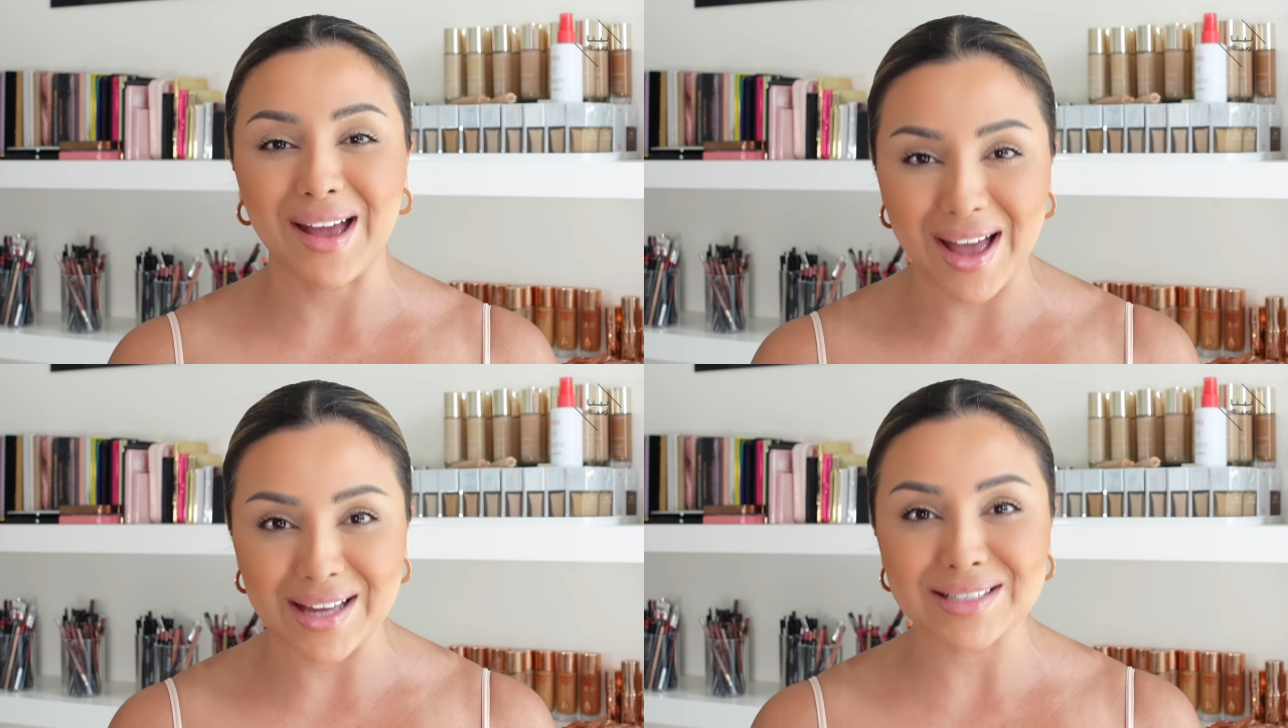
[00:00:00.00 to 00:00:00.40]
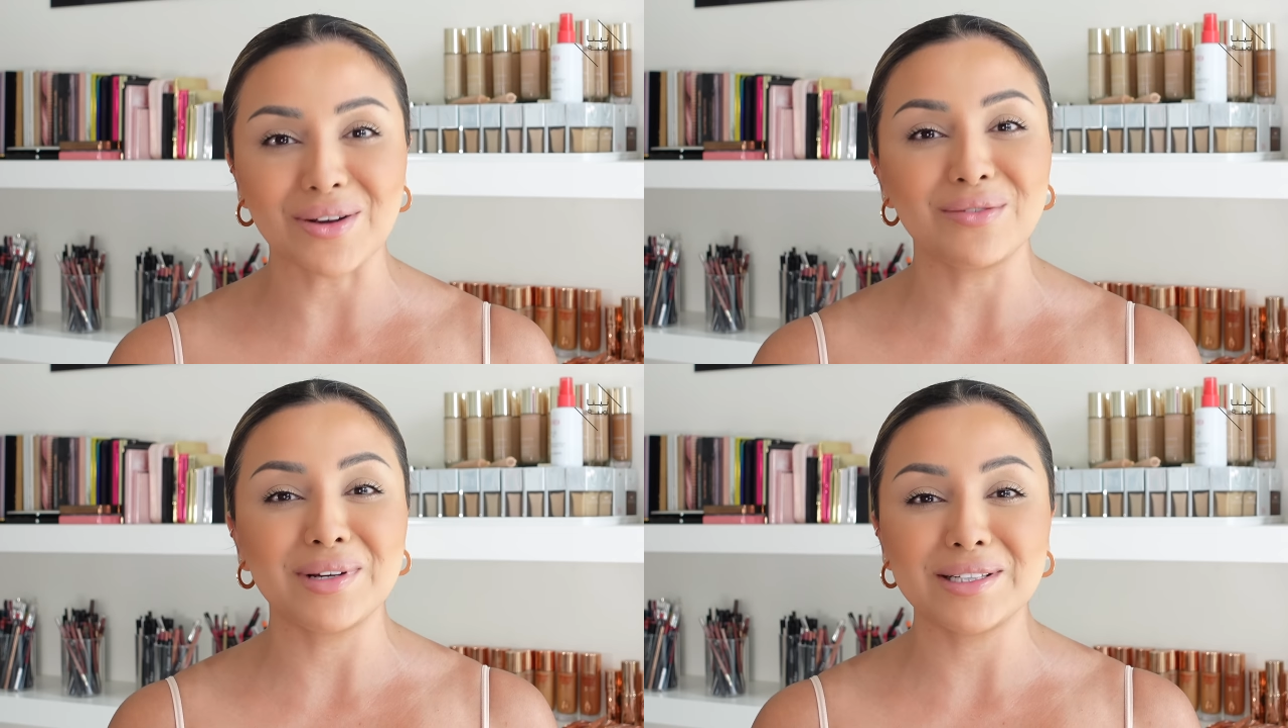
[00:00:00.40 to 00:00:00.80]
And
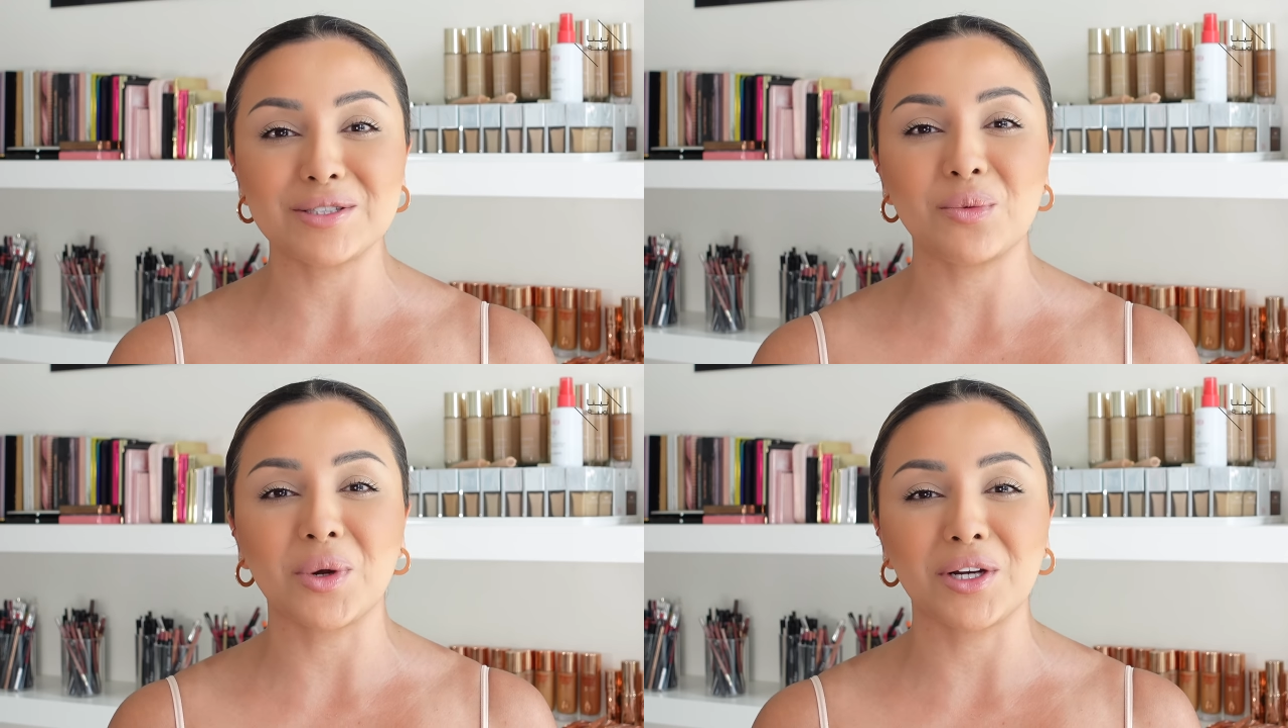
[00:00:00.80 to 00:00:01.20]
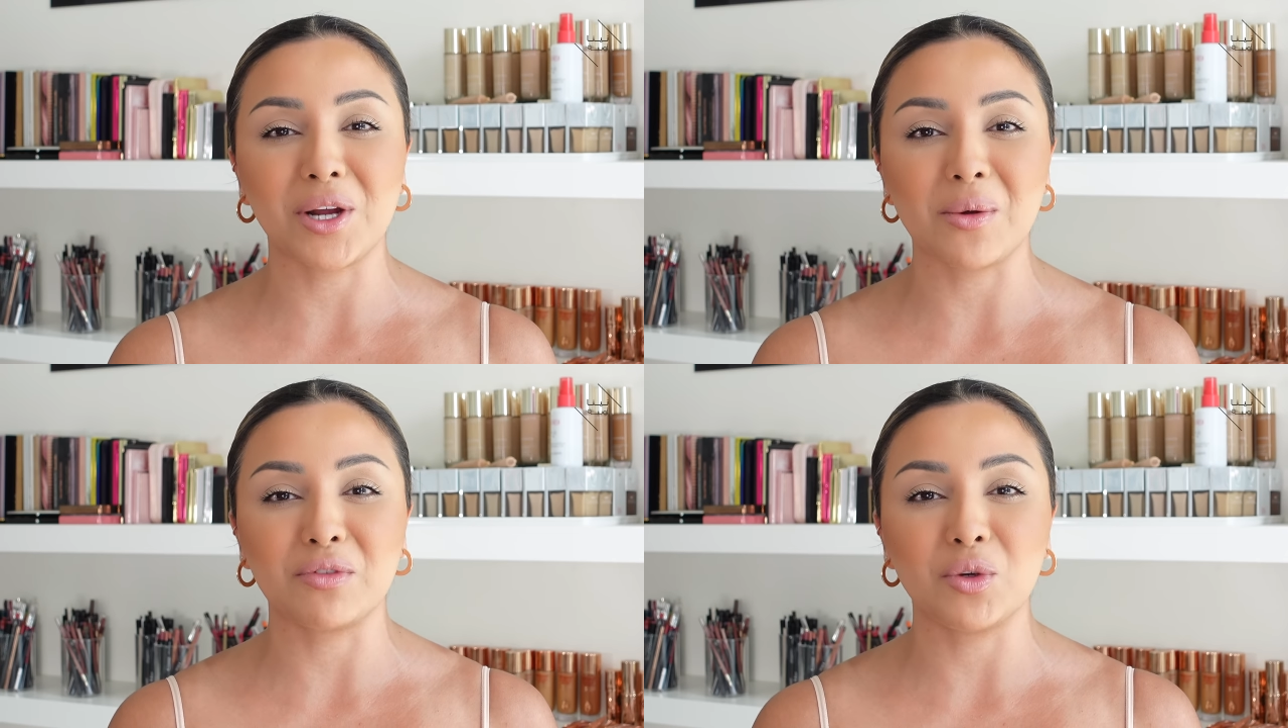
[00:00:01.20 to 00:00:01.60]
I really do want to
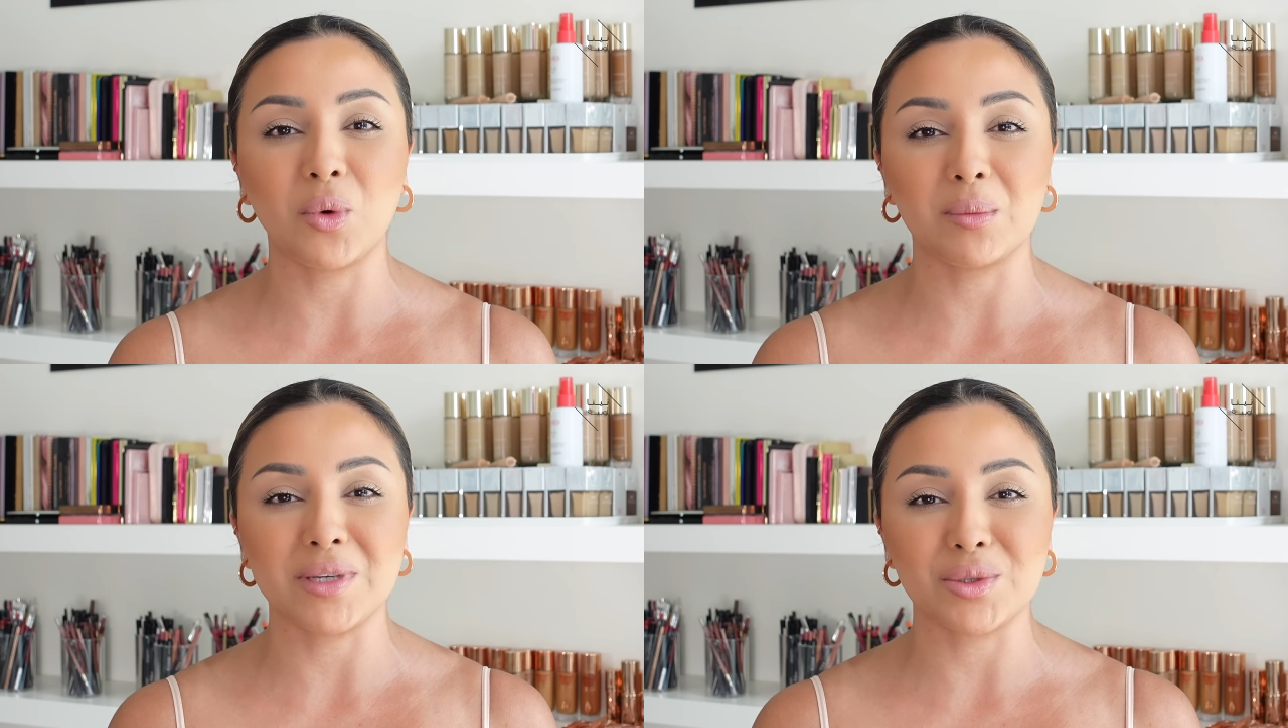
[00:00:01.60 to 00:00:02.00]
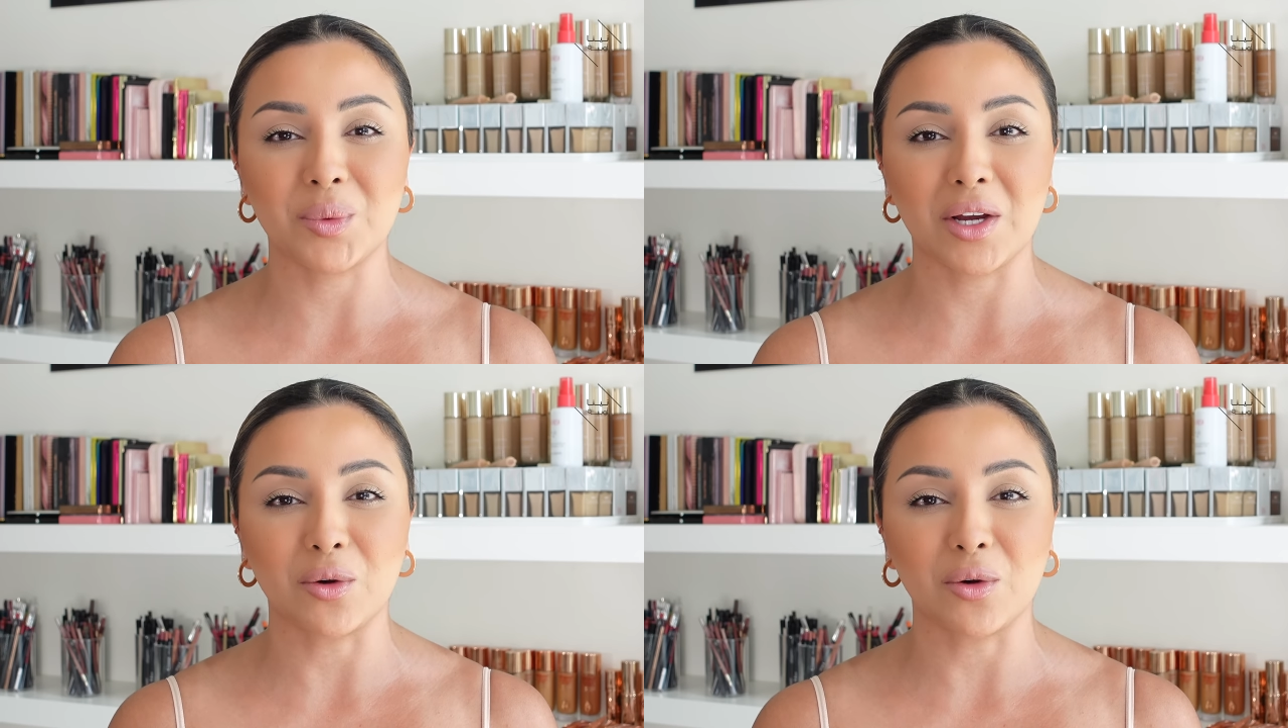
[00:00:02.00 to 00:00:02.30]
know if you want me to work